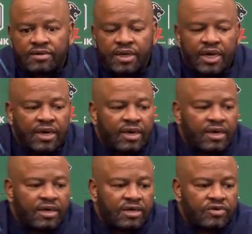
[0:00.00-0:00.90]

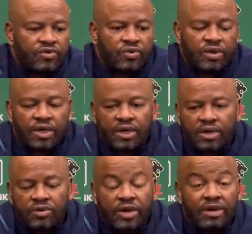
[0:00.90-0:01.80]
Nene,
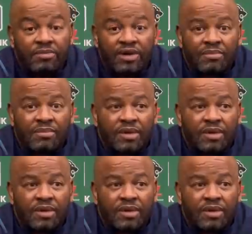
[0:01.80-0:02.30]
Zuke, you name them.